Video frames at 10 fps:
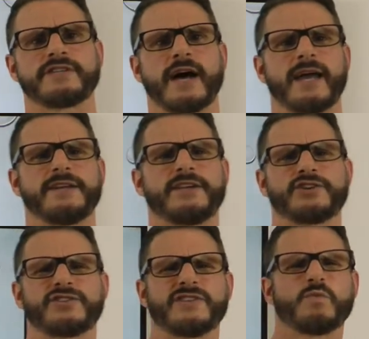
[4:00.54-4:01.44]
and
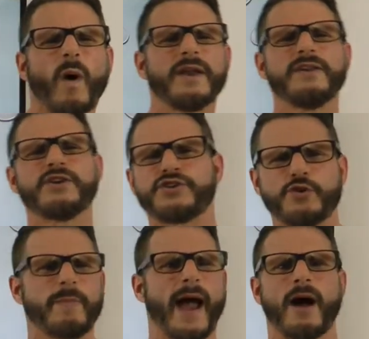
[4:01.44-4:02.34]
dietitians, 1 to
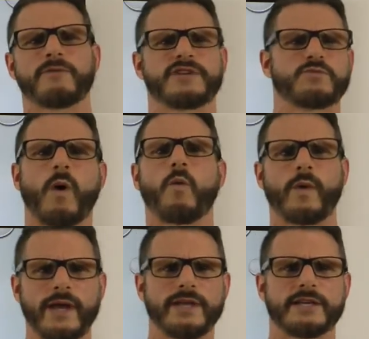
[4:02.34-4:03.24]
2 pounds is what
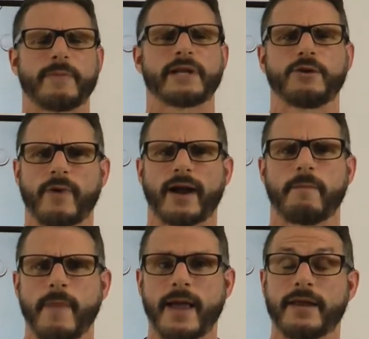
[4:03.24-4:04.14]
we typically
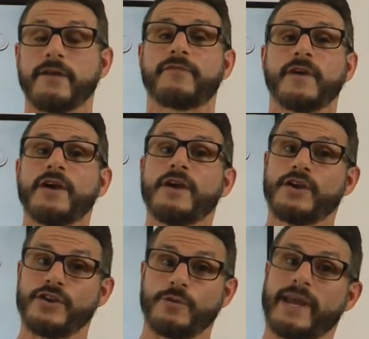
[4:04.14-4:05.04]
recommend if
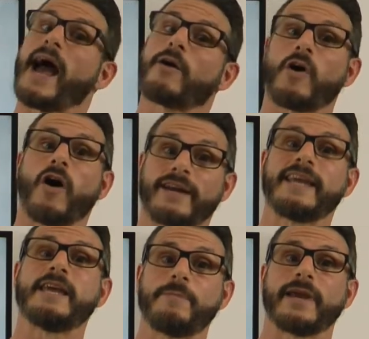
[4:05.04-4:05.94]
you count on
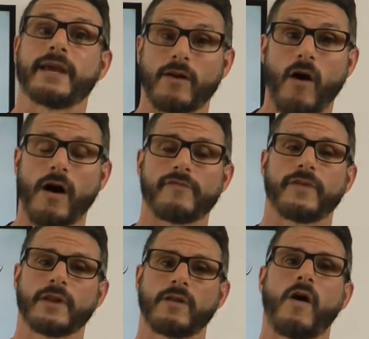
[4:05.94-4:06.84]
keeping it off
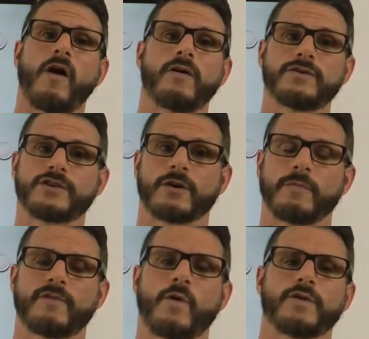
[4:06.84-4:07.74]
in the long
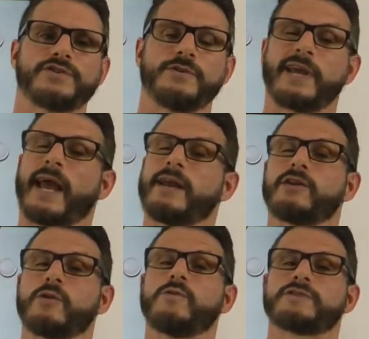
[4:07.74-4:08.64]
term. Of course, you
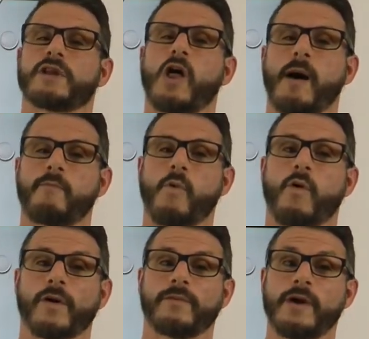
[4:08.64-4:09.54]
can lose a lot
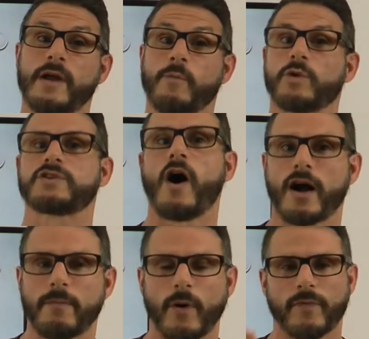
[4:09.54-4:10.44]
more, and we'll
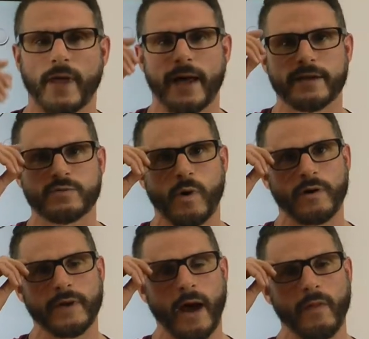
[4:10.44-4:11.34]
talk about that as
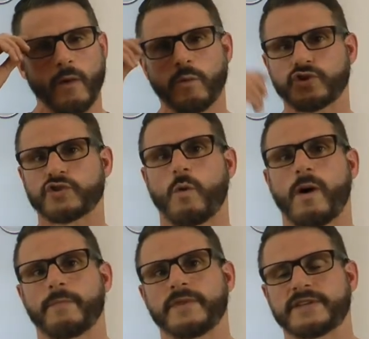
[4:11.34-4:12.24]
well and how that will show
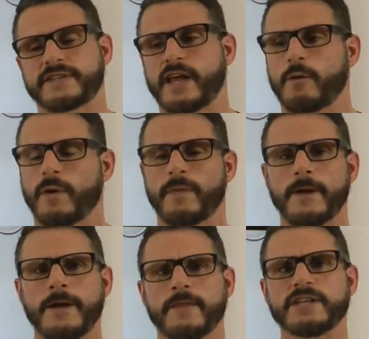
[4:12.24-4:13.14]
up in the scale. But
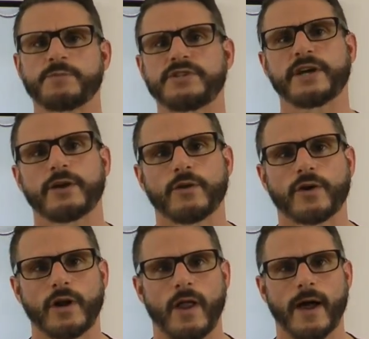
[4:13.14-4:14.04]
this particular
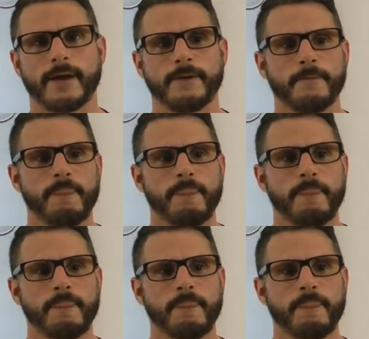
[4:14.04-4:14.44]
client,